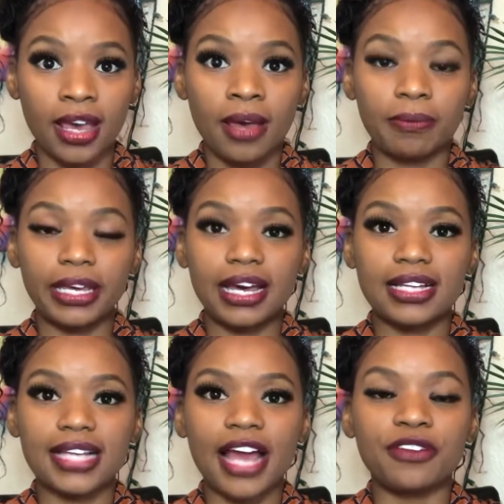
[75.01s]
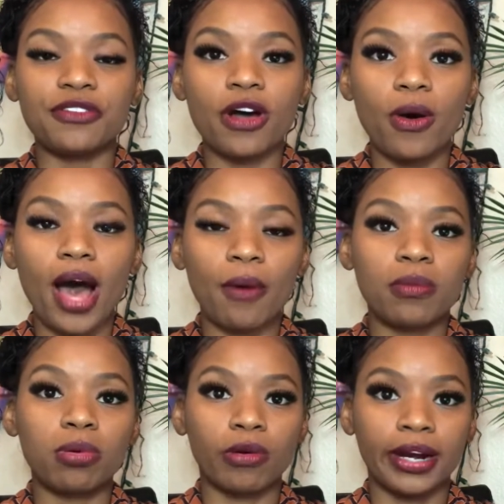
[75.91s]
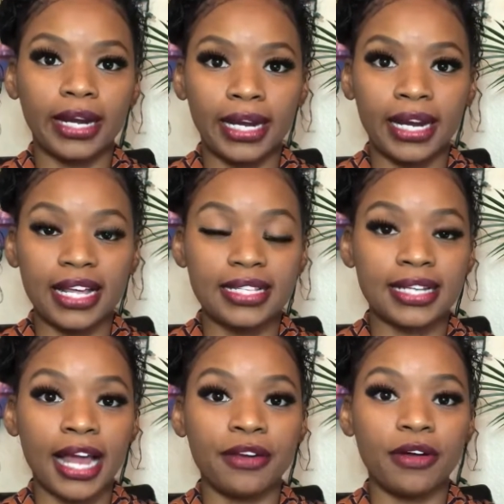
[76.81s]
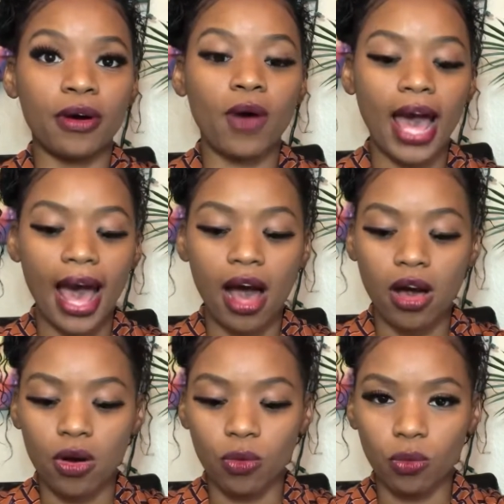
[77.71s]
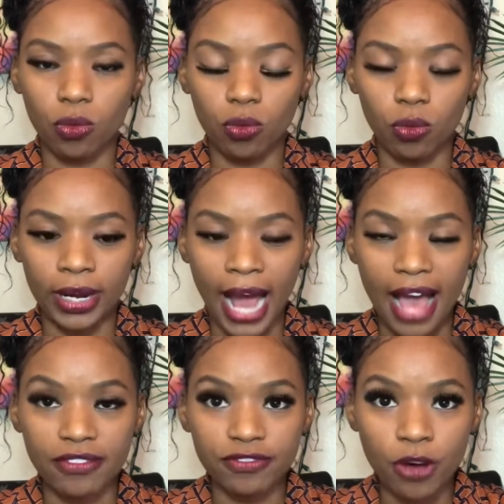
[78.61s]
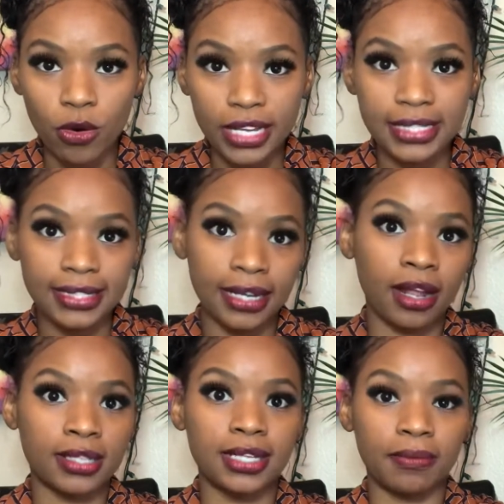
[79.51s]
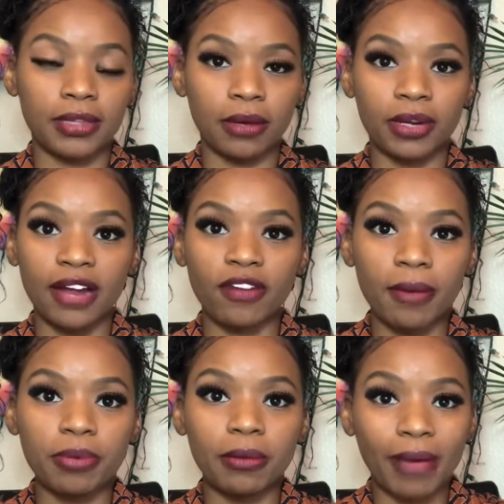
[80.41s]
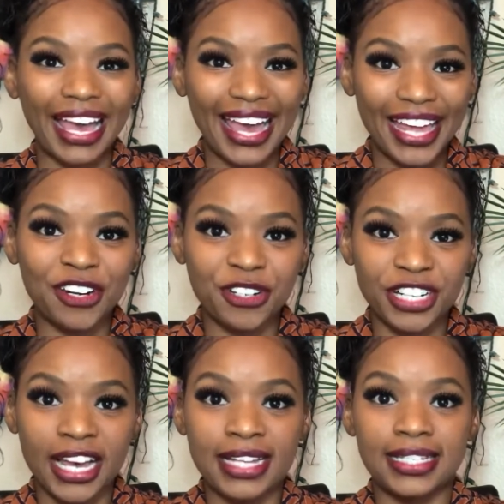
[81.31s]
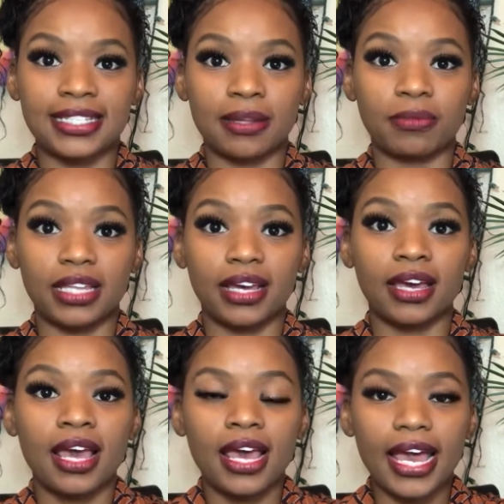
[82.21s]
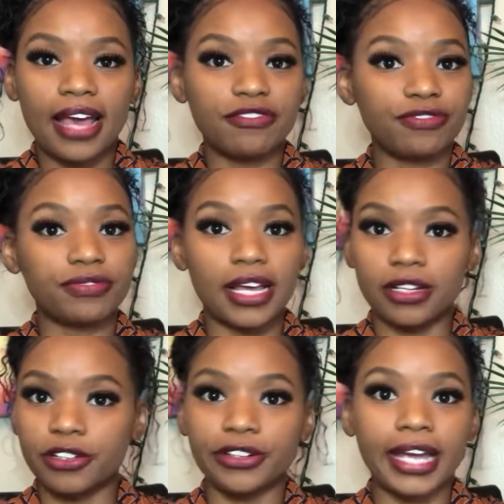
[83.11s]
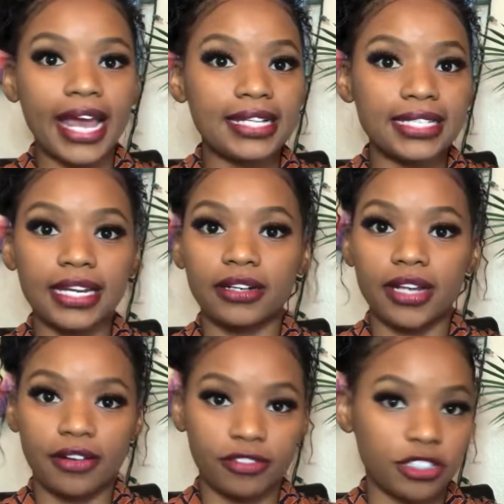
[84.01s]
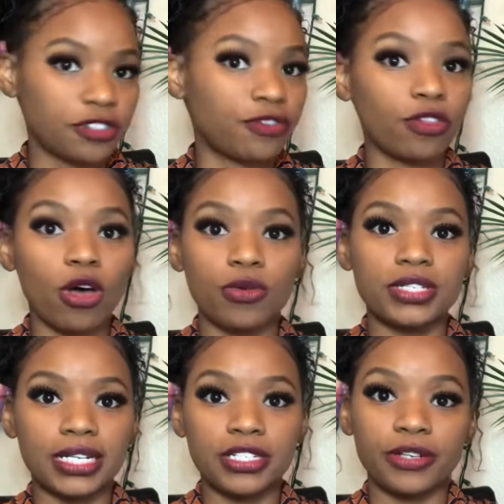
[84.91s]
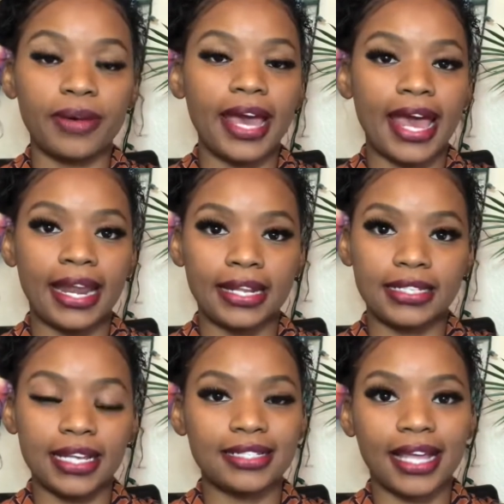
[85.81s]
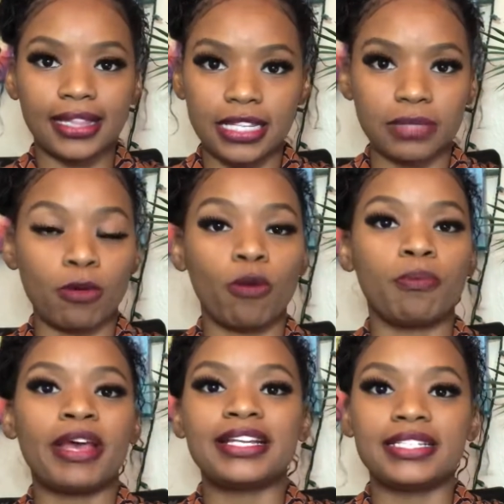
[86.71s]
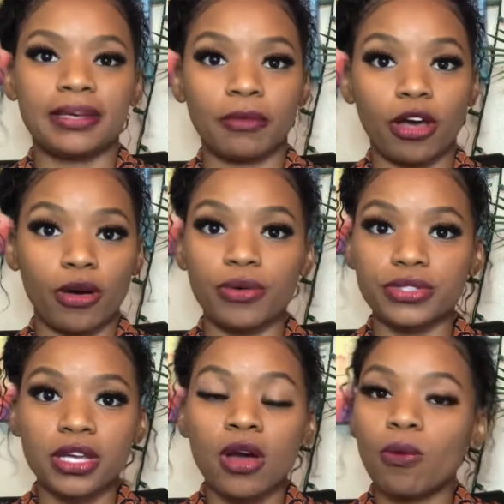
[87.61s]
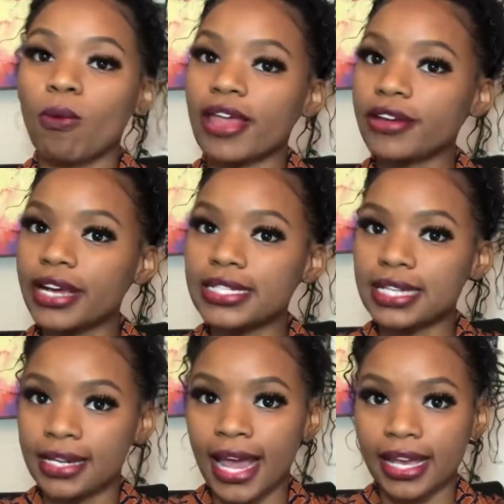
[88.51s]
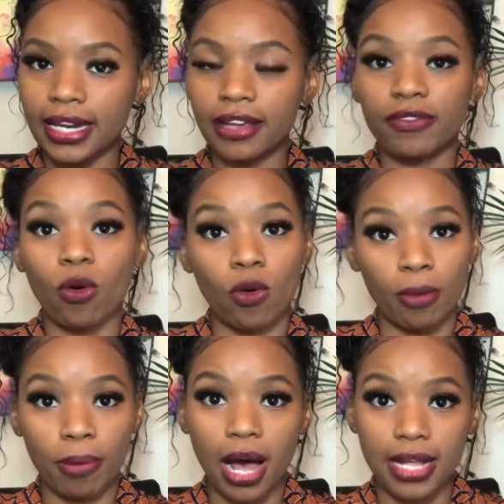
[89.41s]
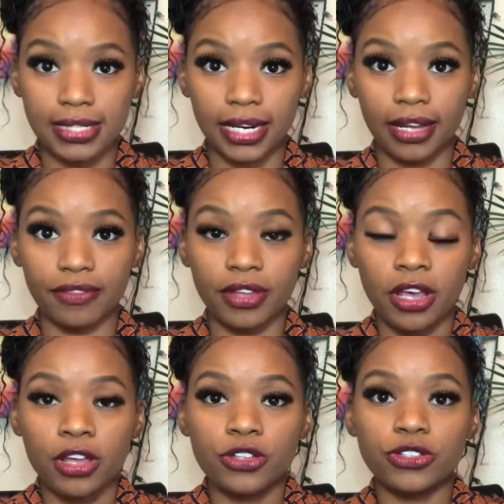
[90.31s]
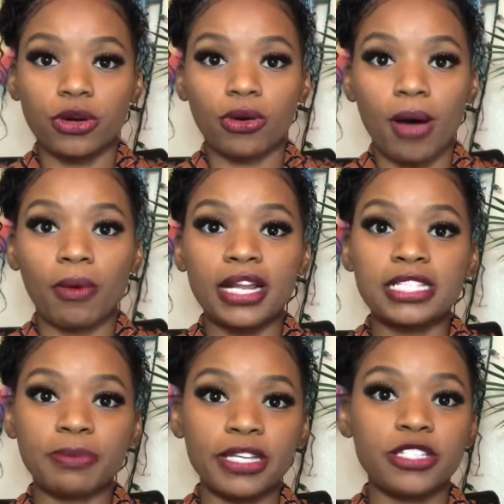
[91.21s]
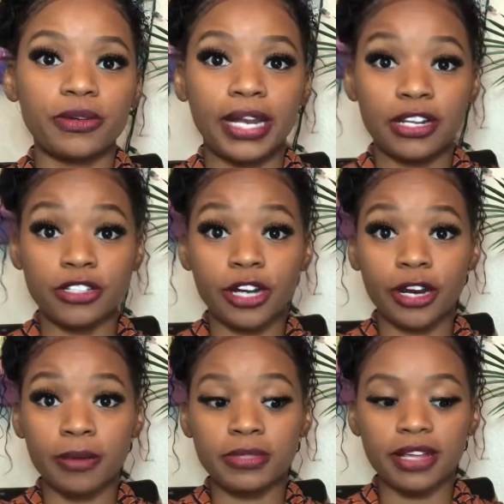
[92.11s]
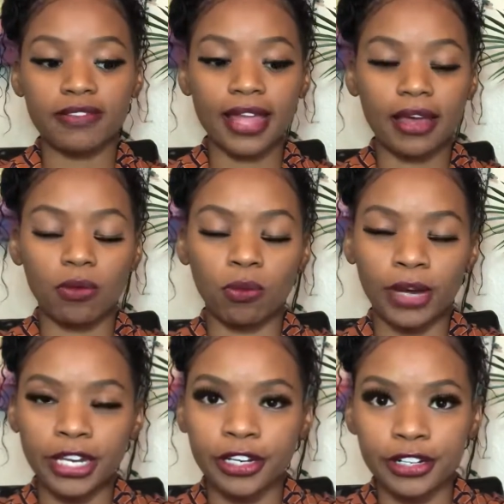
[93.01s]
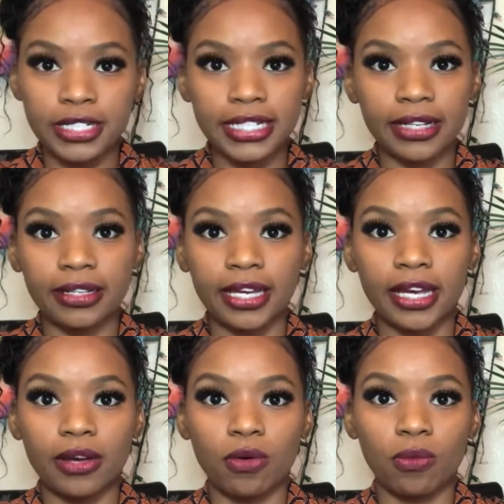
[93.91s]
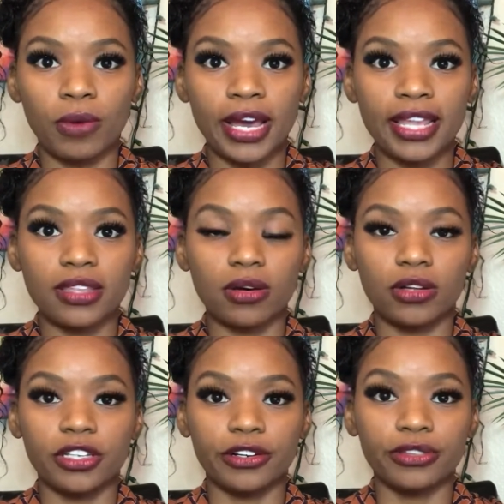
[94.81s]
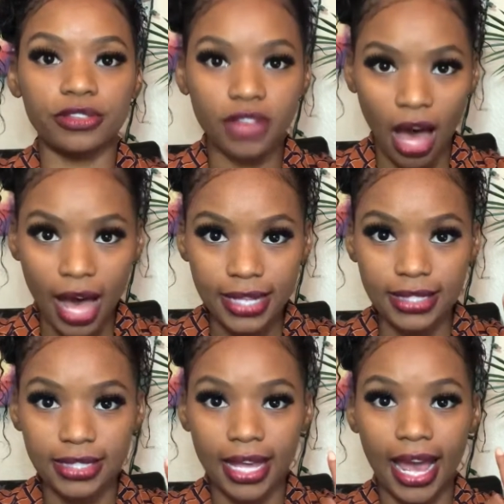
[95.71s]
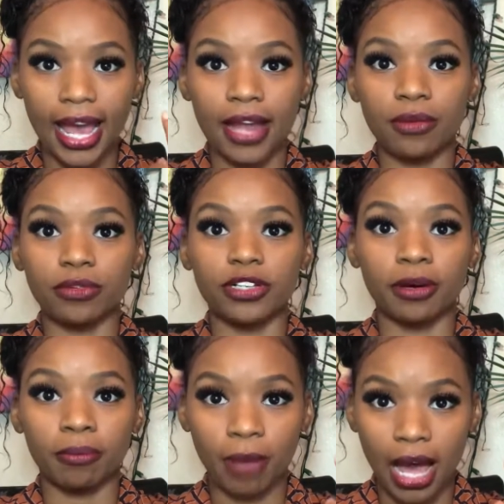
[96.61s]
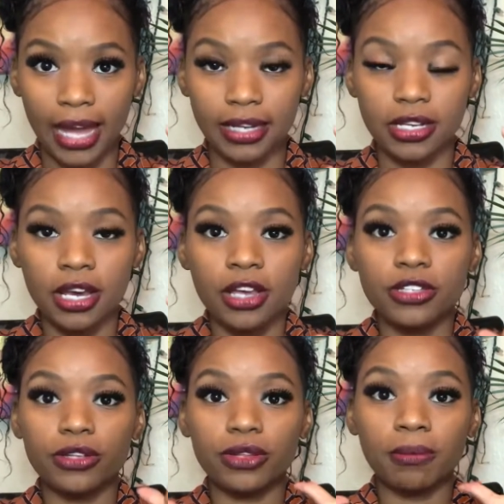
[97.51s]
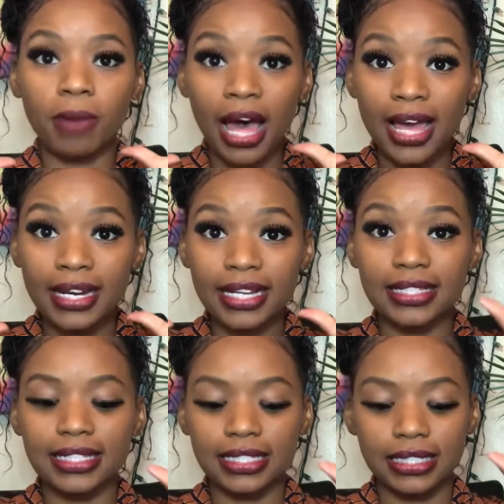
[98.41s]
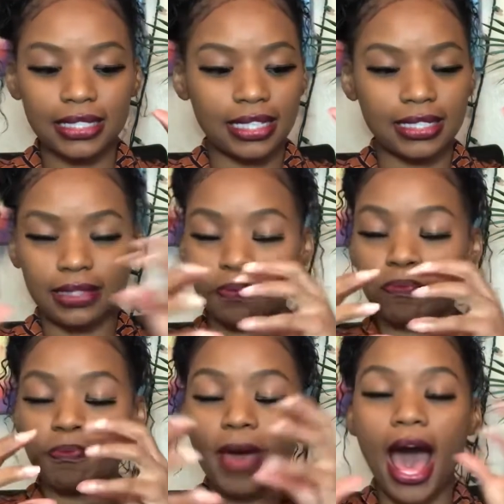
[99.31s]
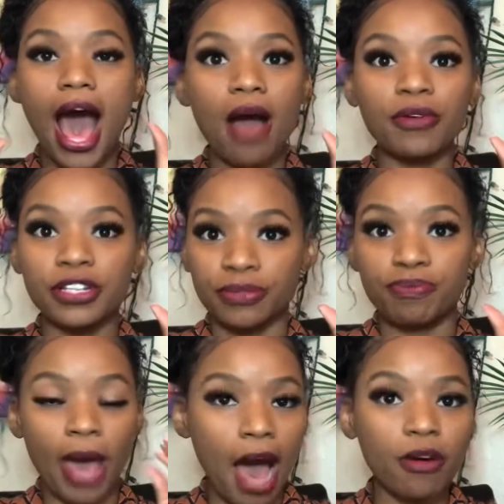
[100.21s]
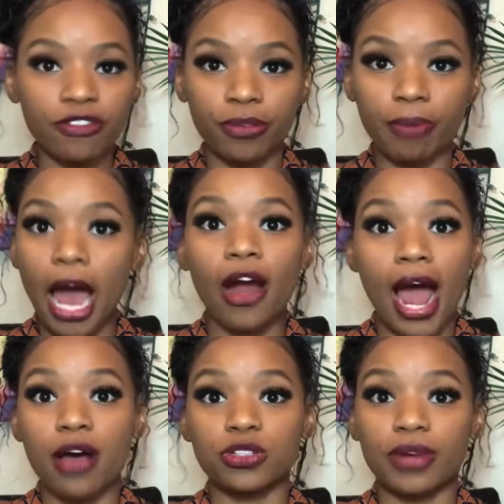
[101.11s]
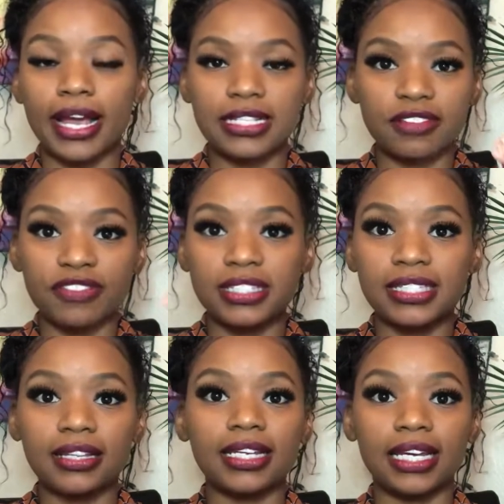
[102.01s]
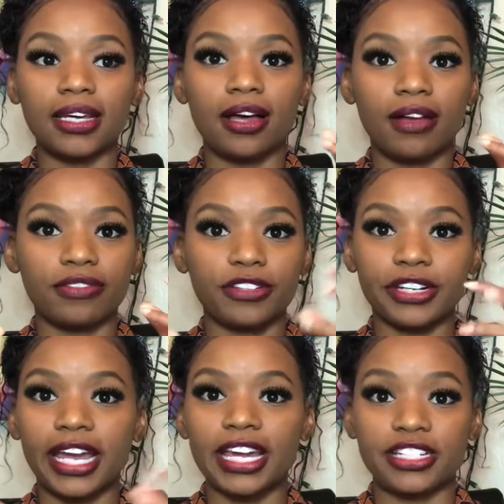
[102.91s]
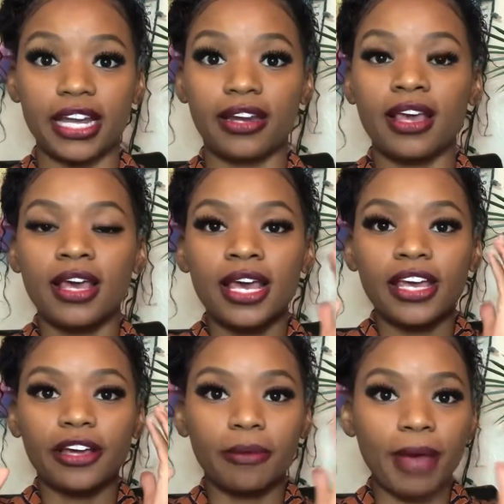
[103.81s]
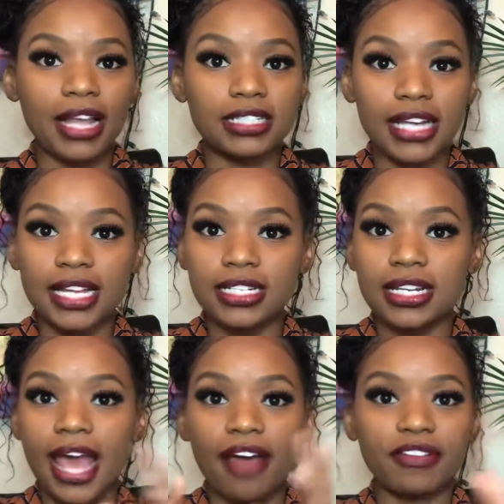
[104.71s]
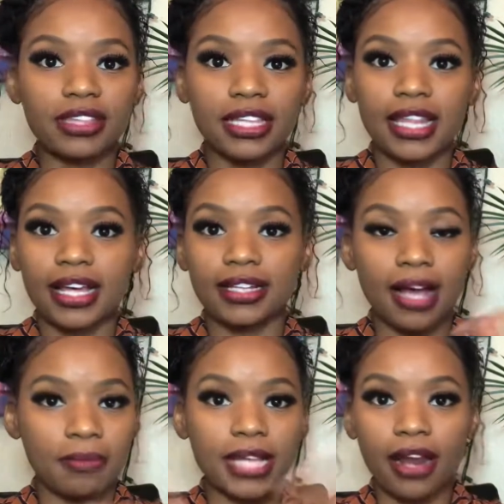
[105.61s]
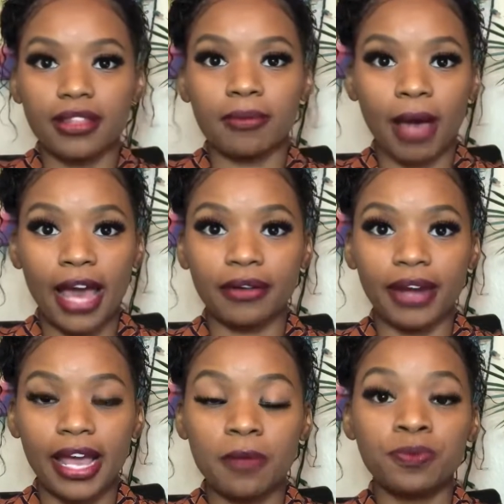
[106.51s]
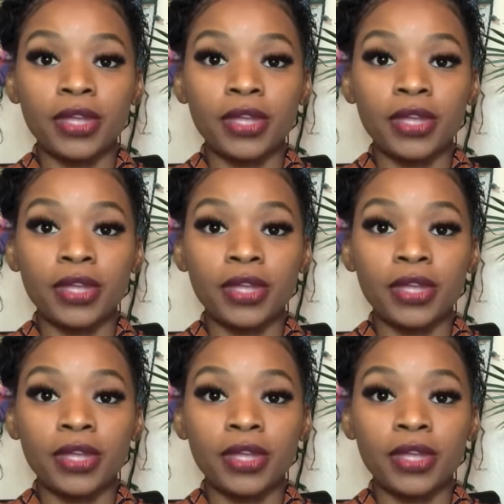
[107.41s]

because I know how important it is, and I know how when I focus in on something, whenever I put my energy into something, if it creates it just flows into it, and it's like this momentum goes, whether it's a negative or a positive. So I want to speak to it in terms of like when you're dealing with your thoughts and your mind. So the mind is this powerful powerhouse, right? It's a facility of creation. Your imagination, everything that comes out of the mind, right?